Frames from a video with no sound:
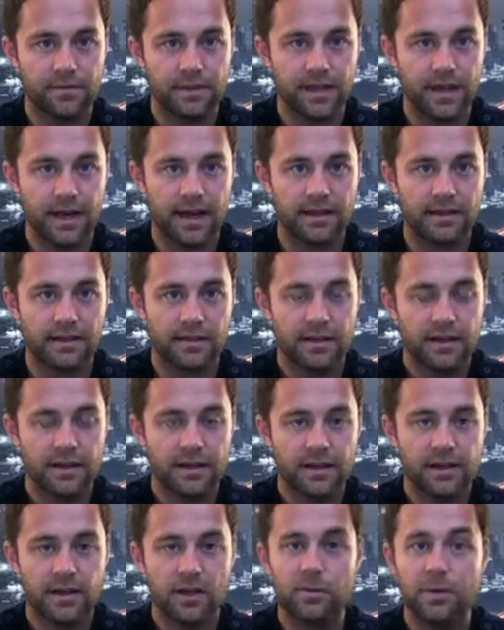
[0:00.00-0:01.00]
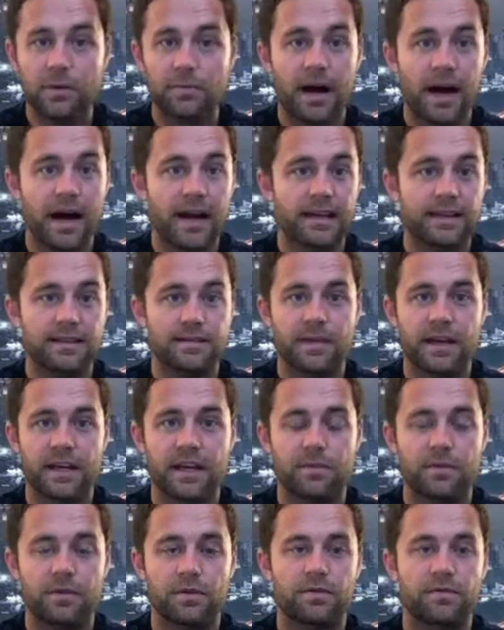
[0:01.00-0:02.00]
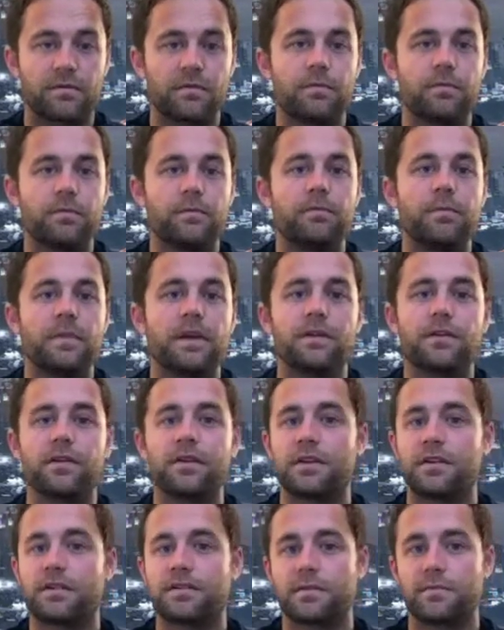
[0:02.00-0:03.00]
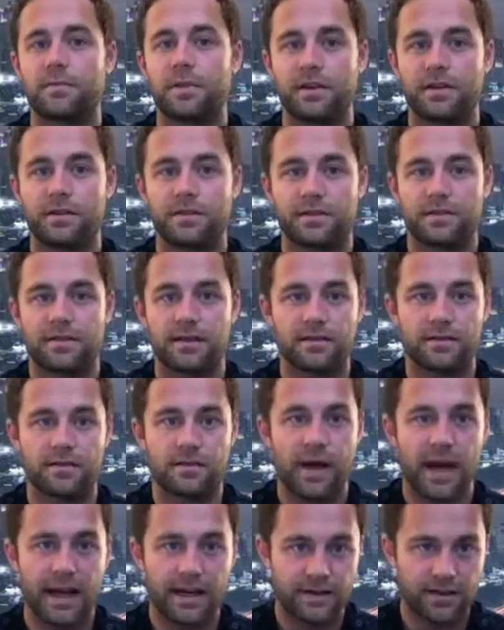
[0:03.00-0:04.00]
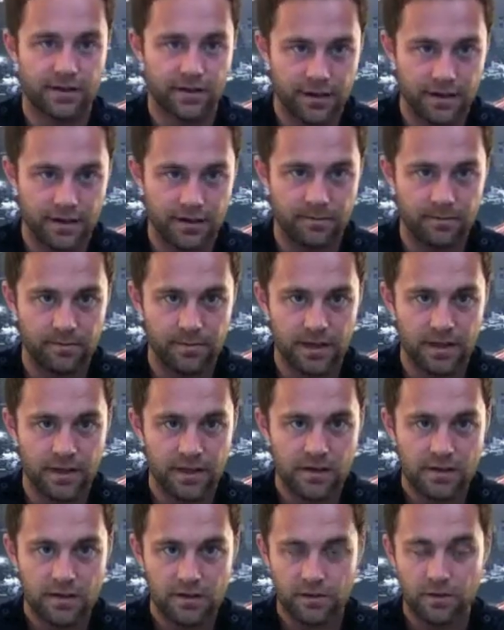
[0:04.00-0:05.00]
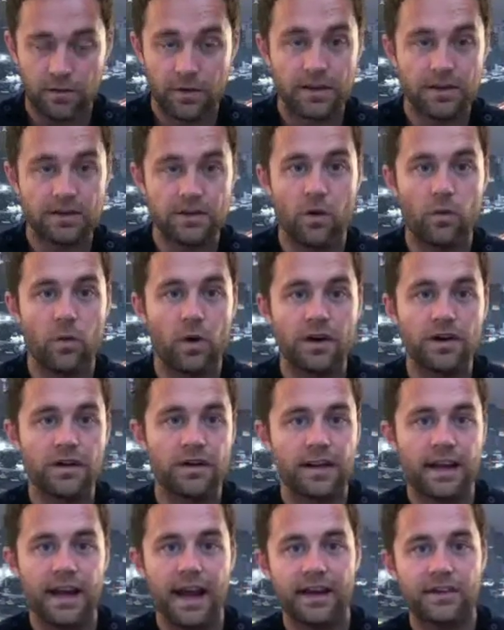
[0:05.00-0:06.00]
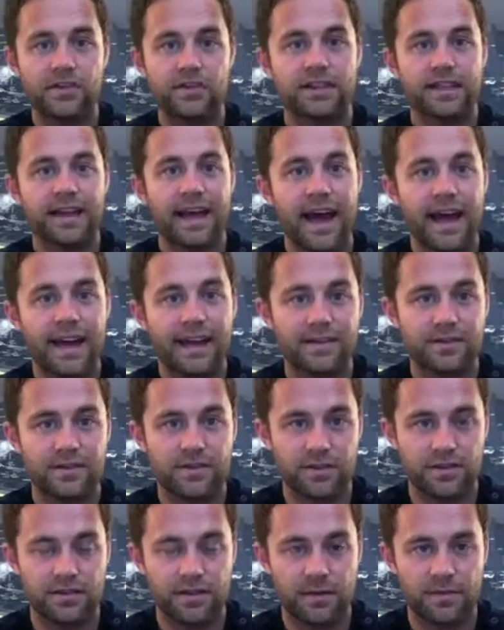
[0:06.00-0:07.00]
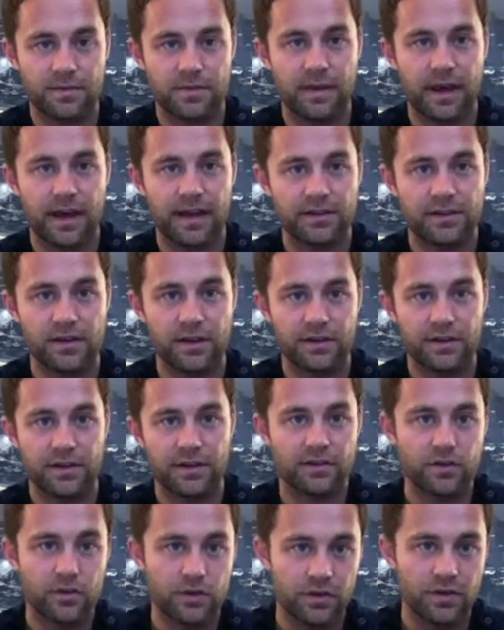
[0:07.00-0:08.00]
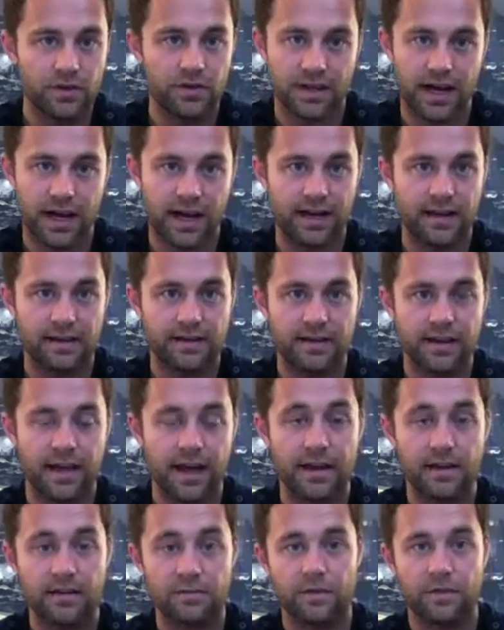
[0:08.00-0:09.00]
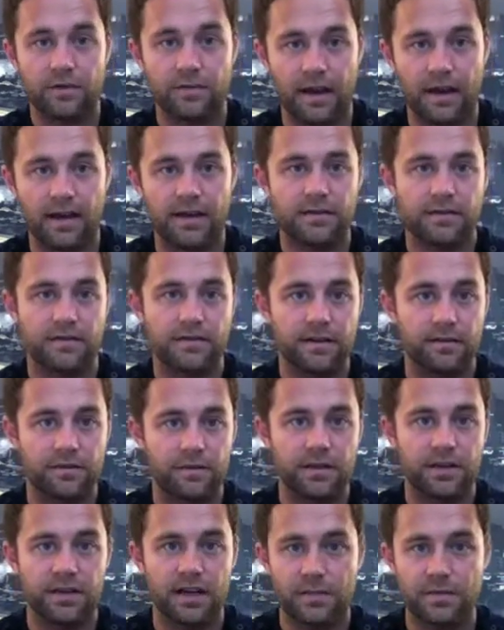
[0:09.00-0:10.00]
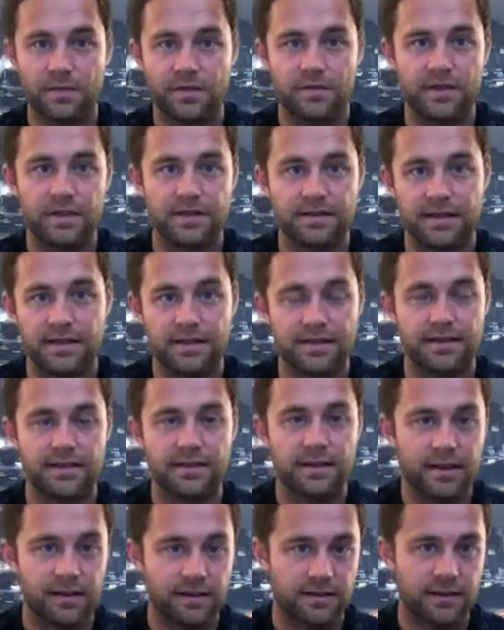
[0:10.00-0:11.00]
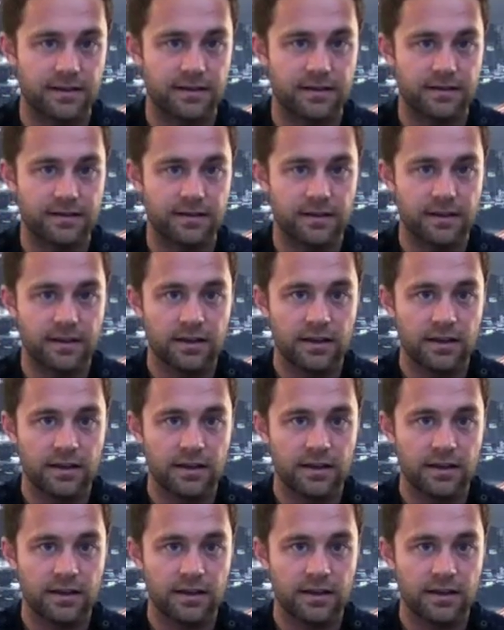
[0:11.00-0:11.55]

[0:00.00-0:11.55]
Okay? The human body is made up of millions and millions of cells of bacteria. So it is no wonder that actually adding certain types of bacteria to your diet can prevent different types of diseases and illness.